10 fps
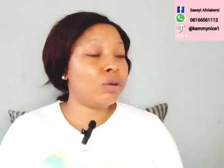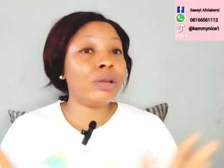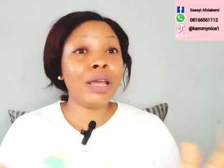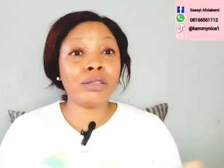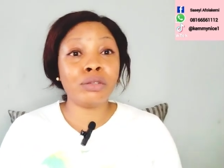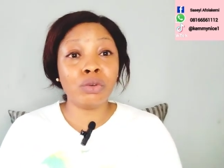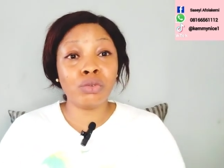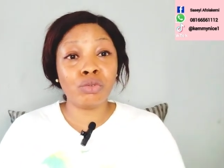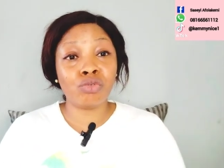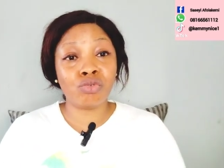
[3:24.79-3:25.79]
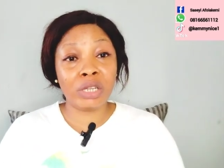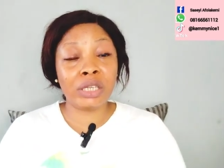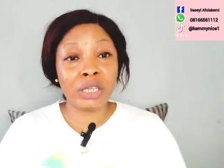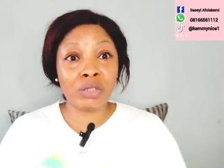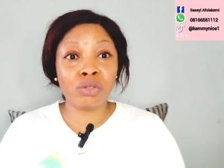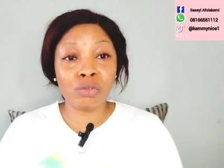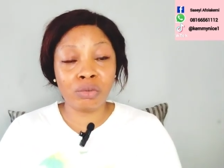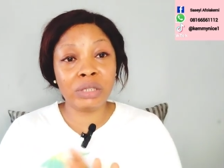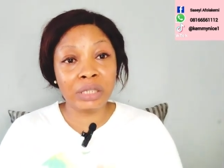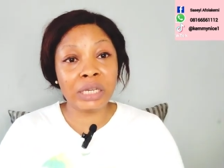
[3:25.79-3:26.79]
So let's go straight
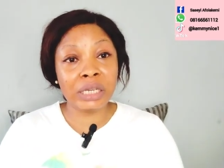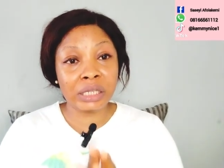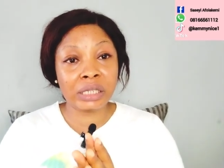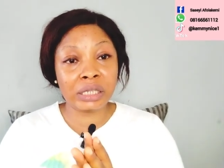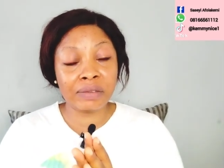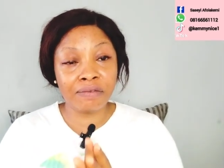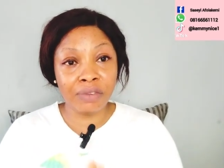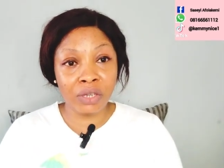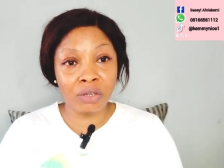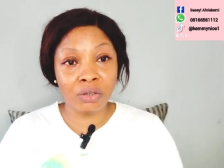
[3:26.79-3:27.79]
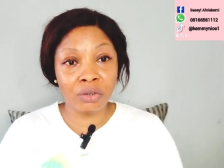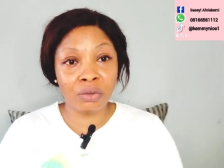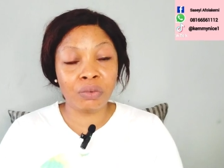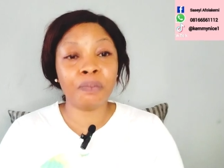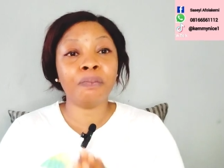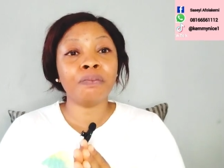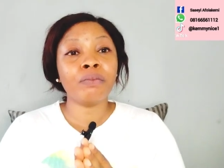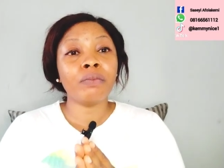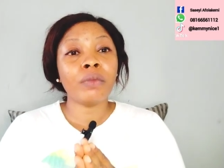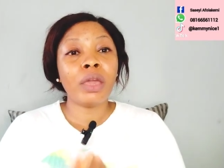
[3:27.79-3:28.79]
into this video.
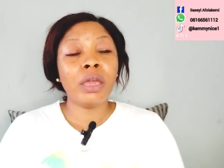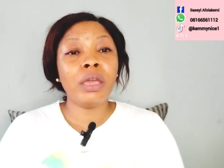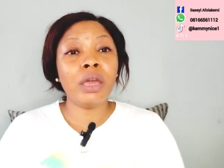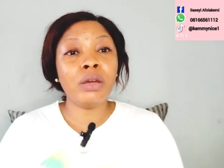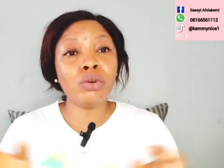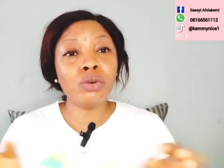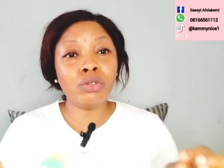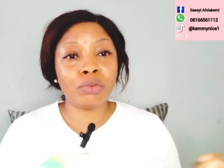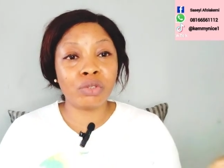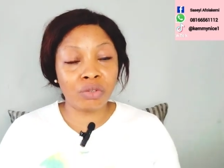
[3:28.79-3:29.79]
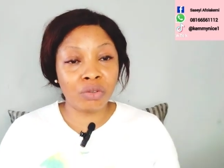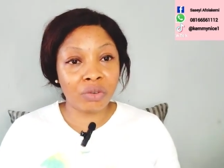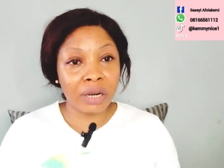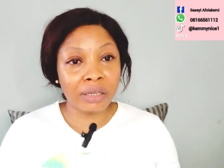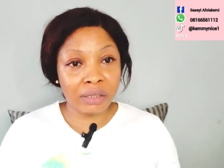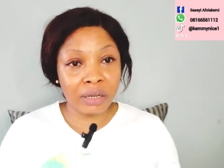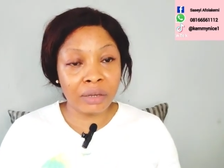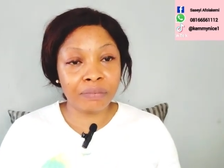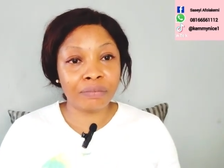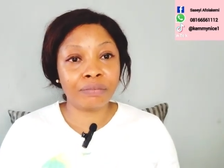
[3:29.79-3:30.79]
A good
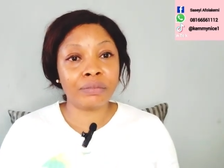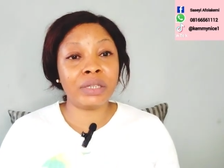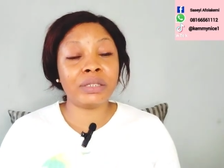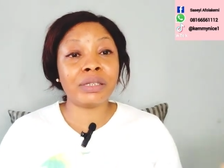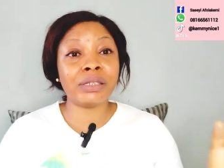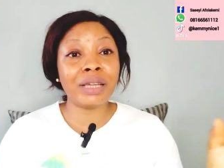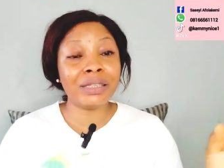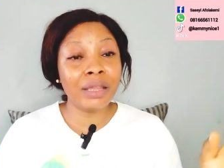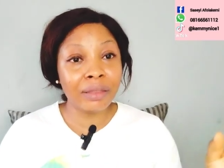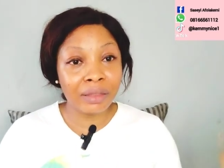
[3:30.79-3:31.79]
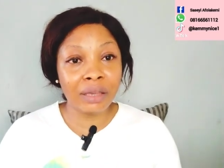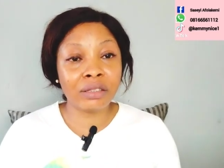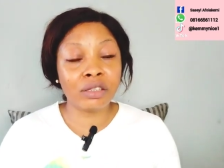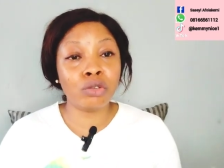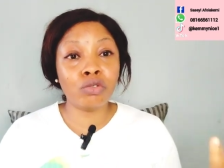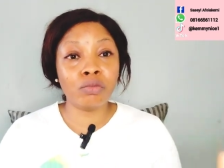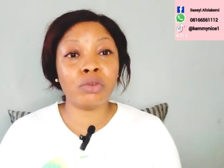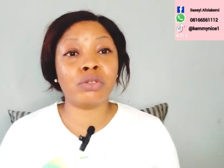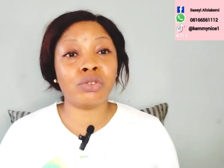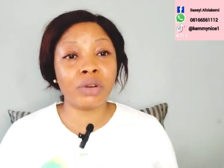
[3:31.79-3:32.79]
moisturizer, there's a certain things a
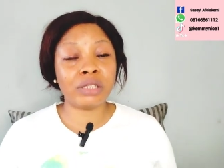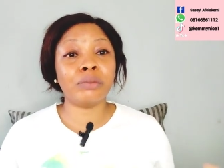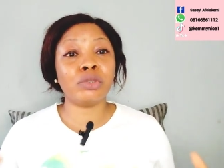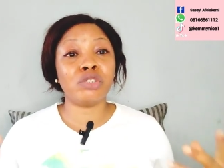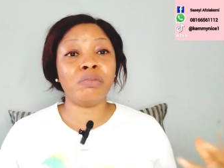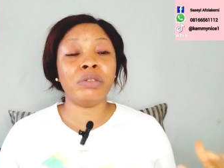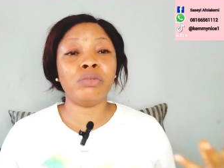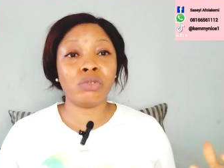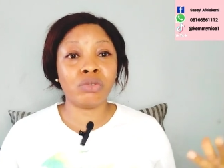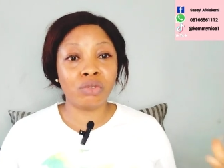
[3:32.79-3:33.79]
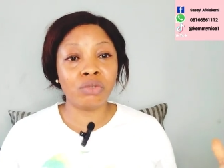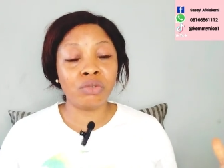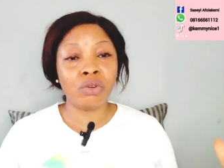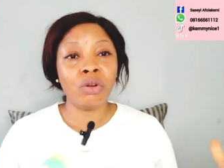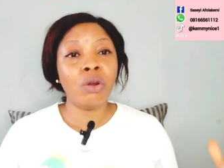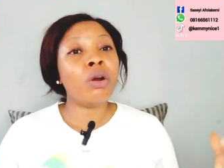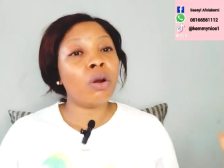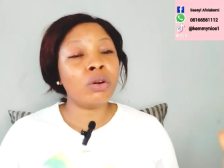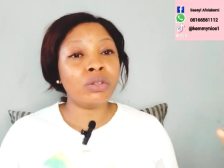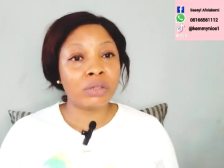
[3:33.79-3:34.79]
good moisturizer must be able to do
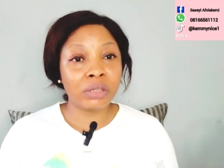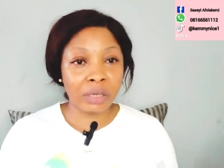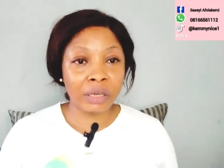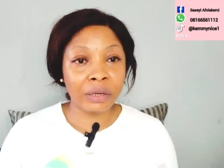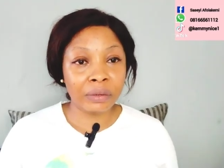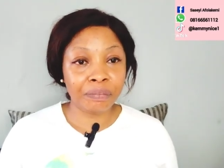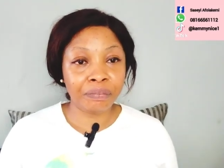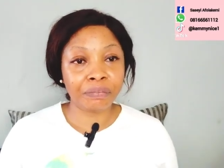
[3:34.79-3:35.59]
on your skin.